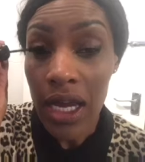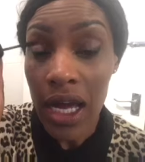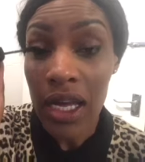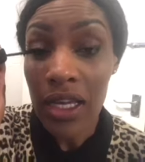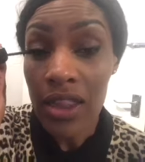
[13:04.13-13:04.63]

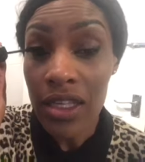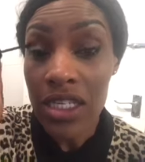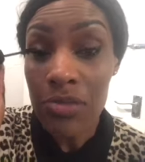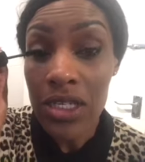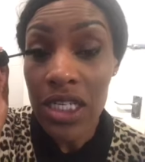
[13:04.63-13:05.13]
like
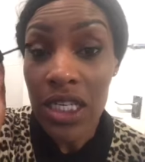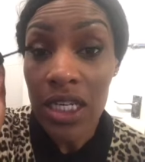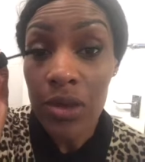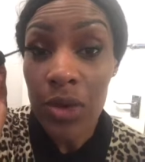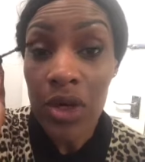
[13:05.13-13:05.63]
this
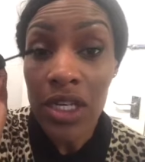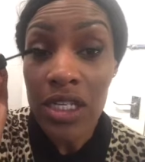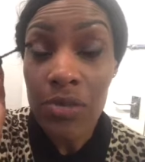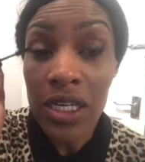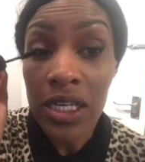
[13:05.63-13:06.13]
particular one
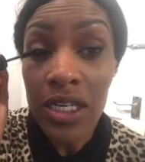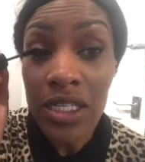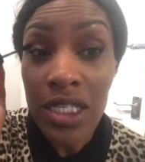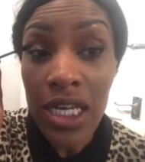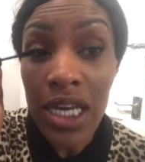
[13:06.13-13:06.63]
is
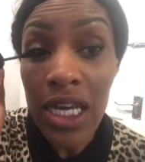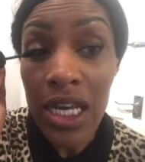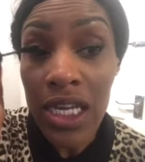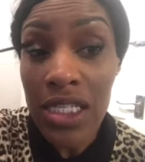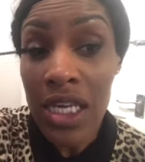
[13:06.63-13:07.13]
because
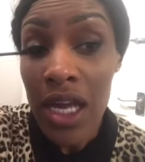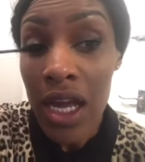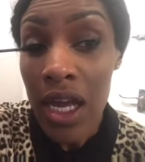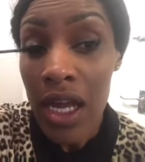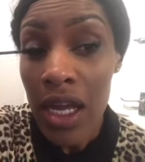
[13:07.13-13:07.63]
it
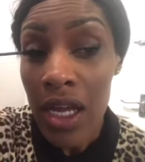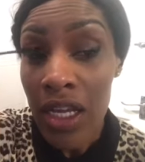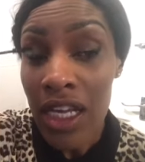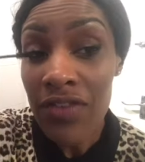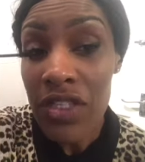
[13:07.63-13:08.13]

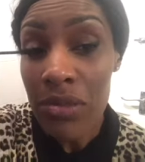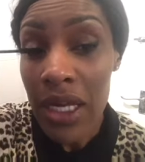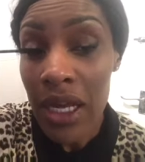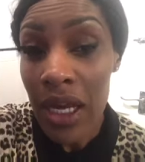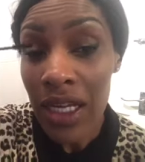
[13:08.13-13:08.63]
gives
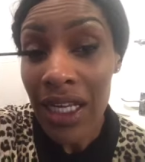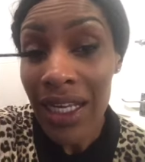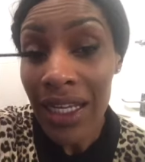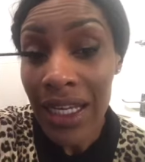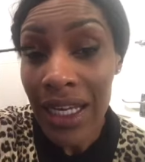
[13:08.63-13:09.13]
me a
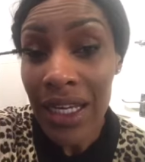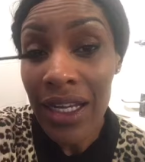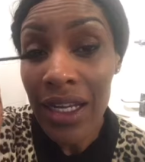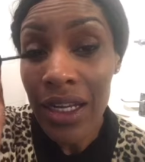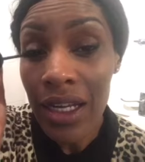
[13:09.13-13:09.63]
clean
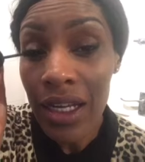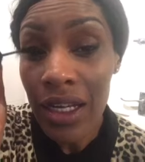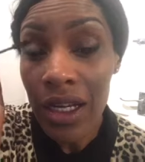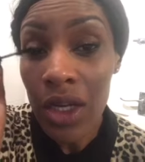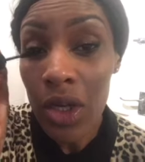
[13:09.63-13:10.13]

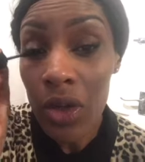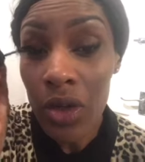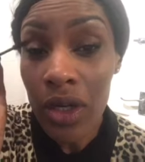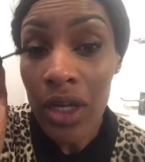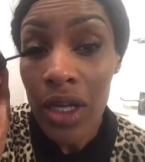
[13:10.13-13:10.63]

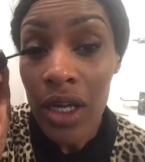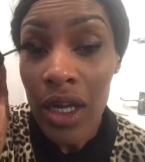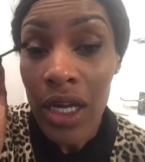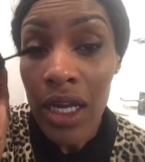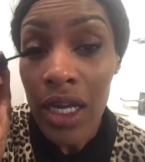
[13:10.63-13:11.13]
look.
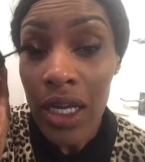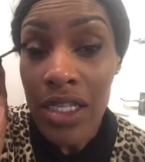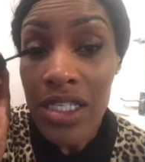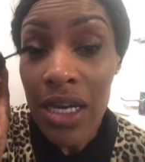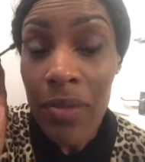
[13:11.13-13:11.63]

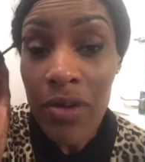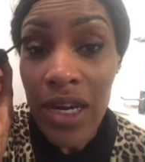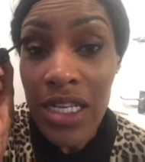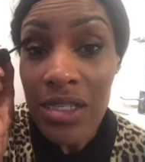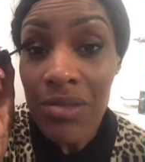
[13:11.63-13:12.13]
It
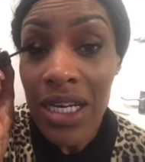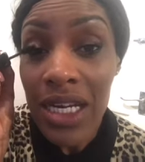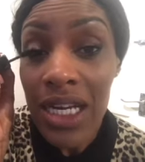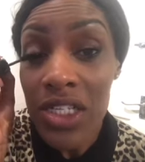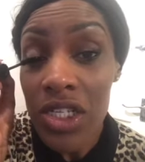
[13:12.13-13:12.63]
separates my
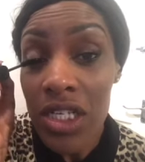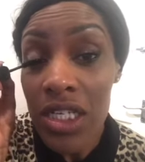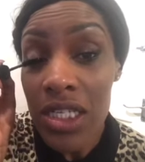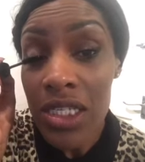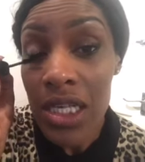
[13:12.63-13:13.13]

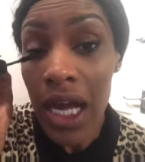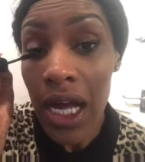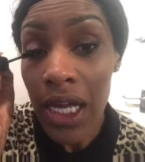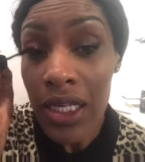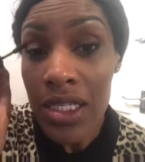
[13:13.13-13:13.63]
lashes
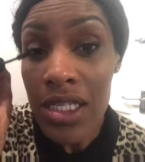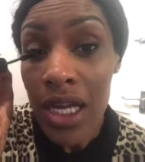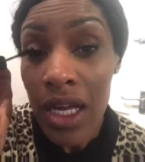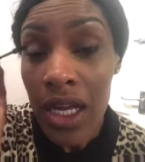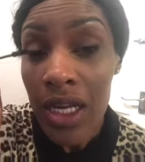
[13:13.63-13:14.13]
and
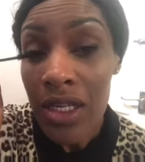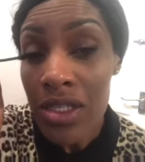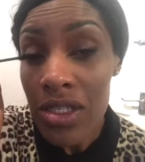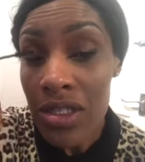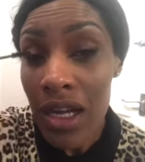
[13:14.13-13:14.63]

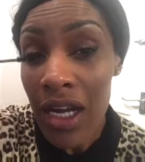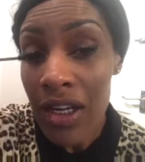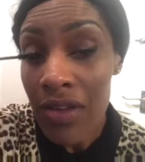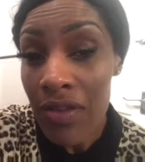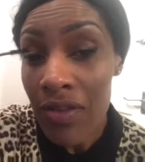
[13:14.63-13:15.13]
I
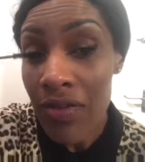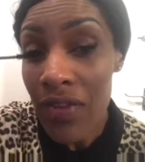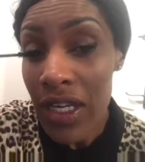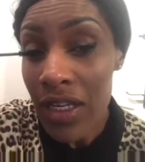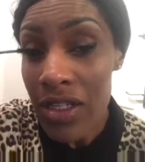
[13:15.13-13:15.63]
don't
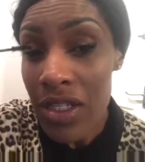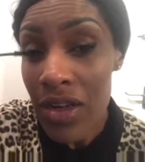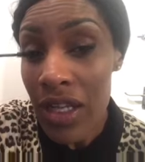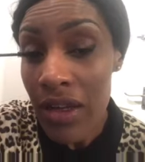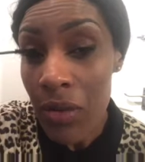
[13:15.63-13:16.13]
feel as
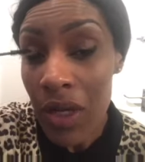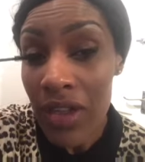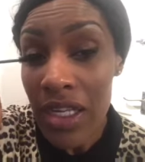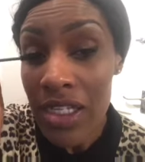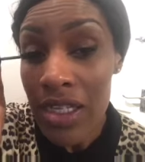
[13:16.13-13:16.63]
though
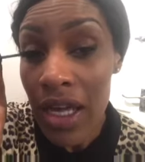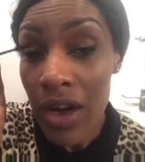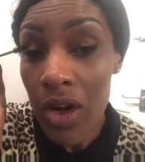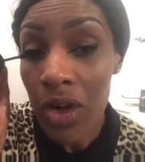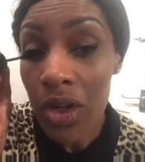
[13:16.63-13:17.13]
they're
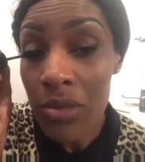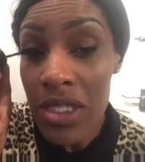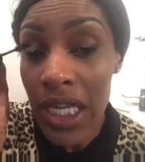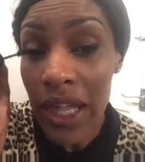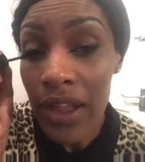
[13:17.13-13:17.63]
not clumped
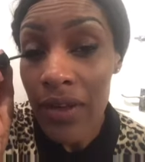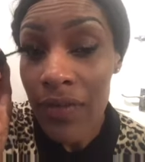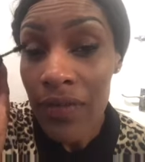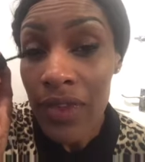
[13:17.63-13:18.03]
together.